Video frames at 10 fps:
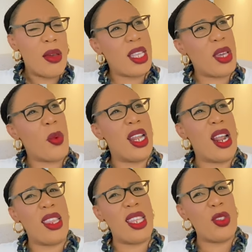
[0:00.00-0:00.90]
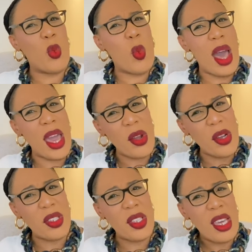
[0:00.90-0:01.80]
like, wait, are these
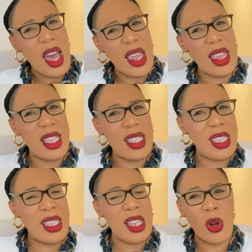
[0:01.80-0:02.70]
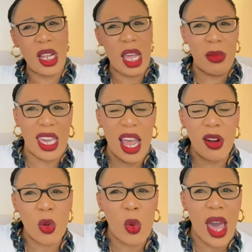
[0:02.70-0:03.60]
wires, they look like
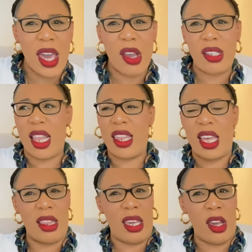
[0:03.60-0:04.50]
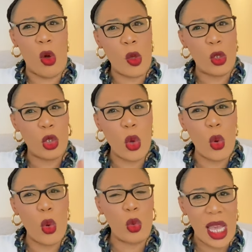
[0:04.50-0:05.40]
mechanical wires, and they're
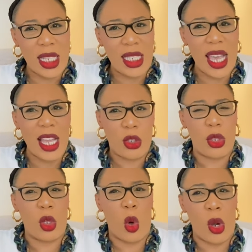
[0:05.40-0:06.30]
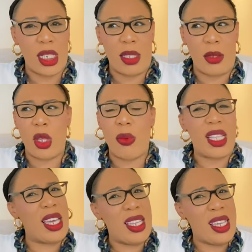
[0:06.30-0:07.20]
also attached to the organism. So I was
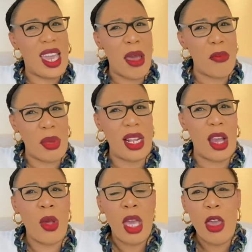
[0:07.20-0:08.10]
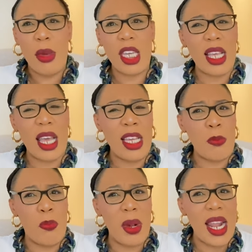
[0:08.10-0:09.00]
like, it can be now, because
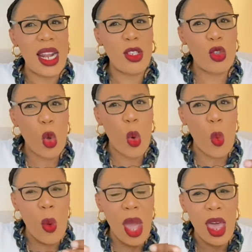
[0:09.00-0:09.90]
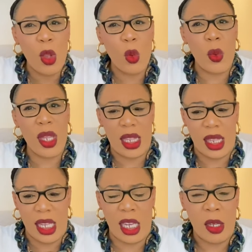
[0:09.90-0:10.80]
it blended so well with
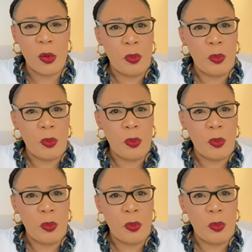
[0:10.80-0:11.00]
the